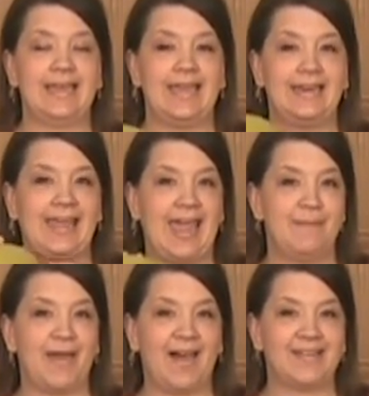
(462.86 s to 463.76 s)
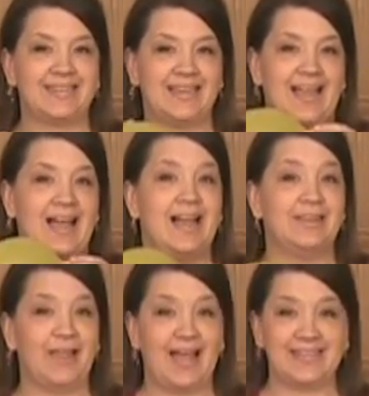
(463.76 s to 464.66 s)
it came out a
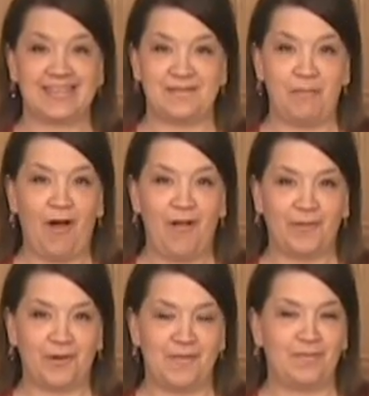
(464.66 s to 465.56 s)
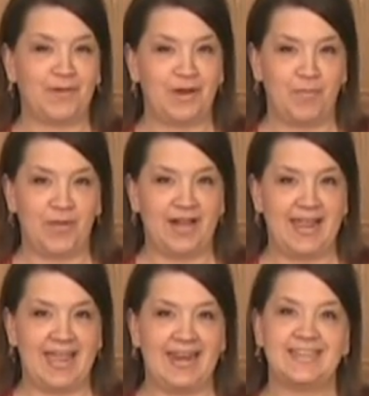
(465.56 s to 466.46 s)
lot smaller than when you put it
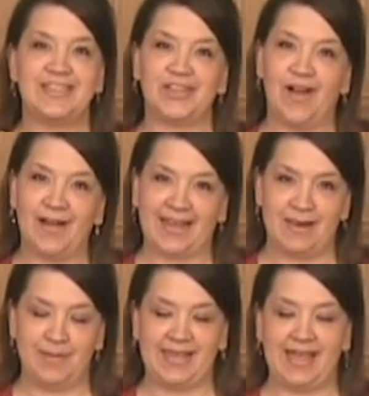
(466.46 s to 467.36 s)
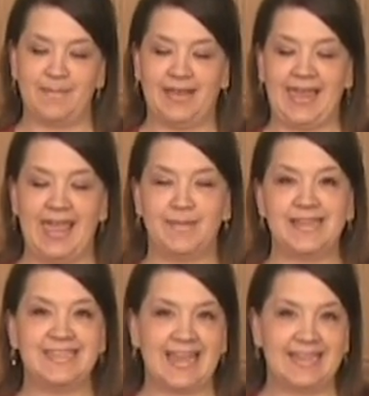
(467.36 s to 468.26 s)
in. It sunk and became a
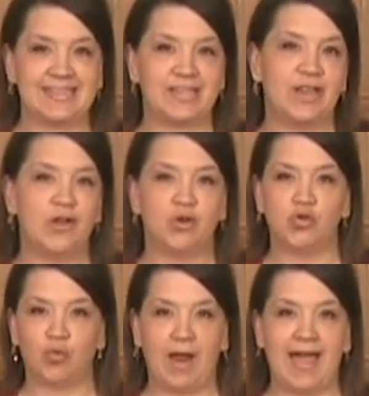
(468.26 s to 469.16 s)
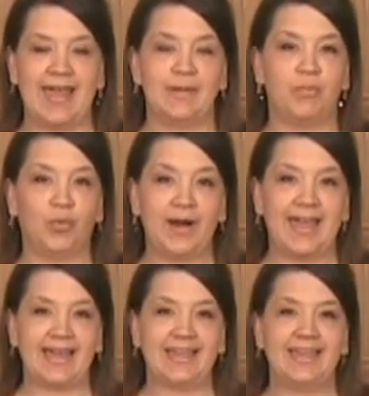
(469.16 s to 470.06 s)
dense, dry
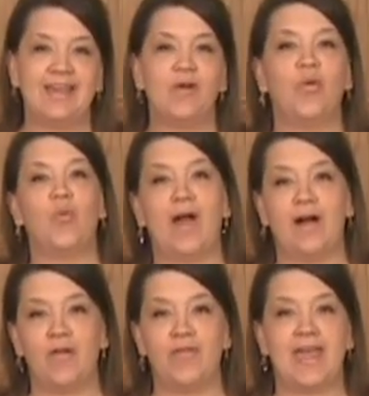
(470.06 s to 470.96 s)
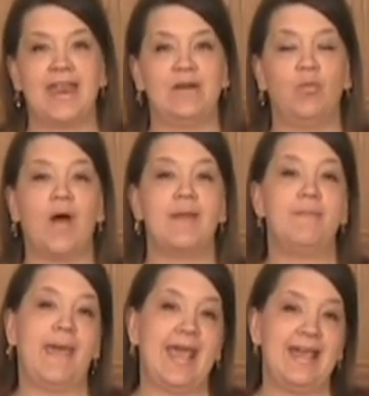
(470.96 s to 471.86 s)
brick. Well, then what
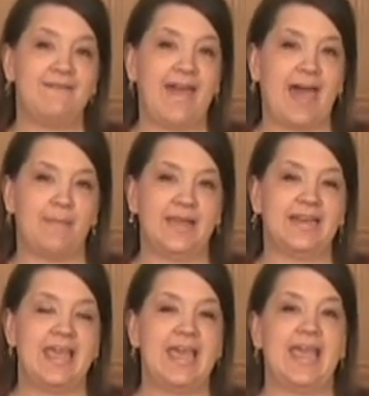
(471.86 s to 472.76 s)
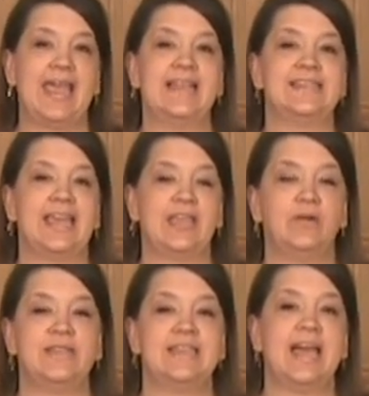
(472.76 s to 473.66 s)
may have happened is that you
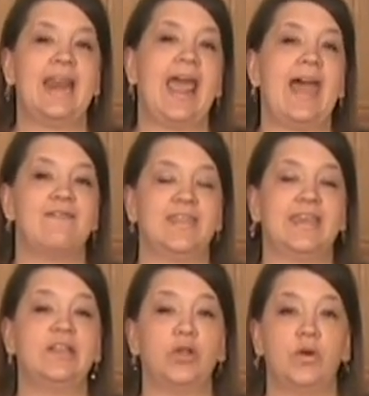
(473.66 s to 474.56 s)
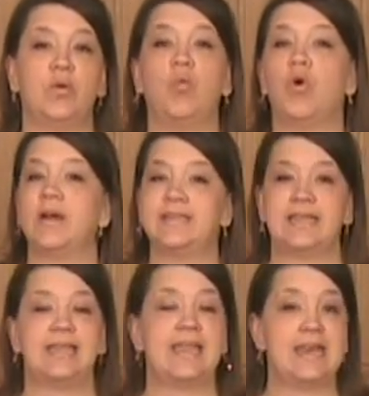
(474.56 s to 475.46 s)
did not have the gluten worked
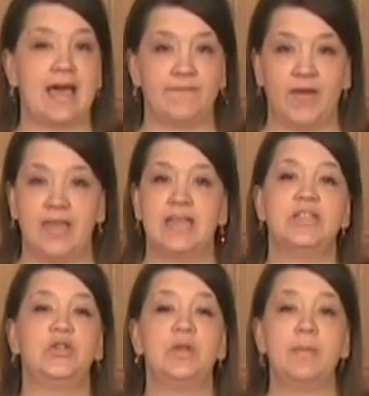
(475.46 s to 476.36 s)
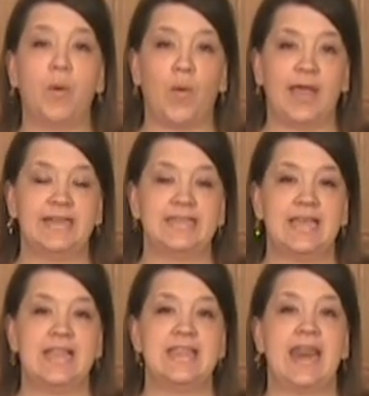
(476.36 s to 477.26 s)
enough to the point
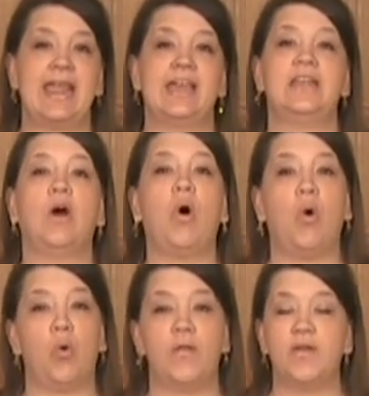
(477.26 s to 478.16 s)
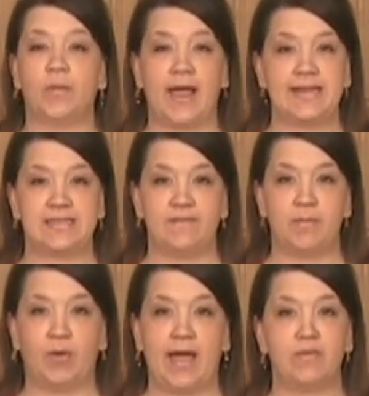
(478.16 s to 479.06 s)
that it could hold the rise of the
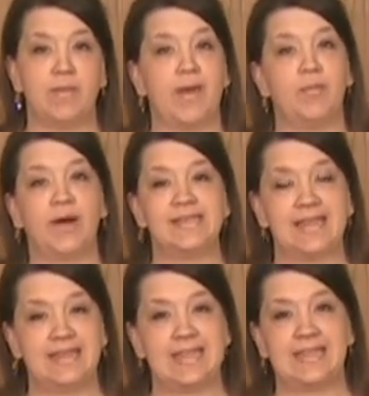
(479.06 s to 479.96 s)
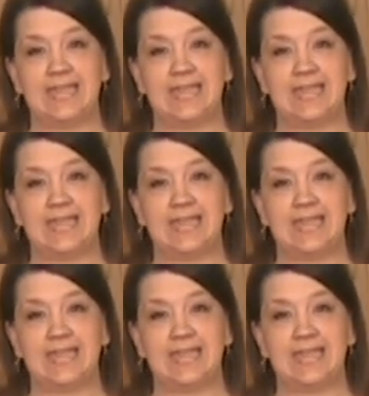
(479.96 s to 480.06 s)
bread. Remember I said that the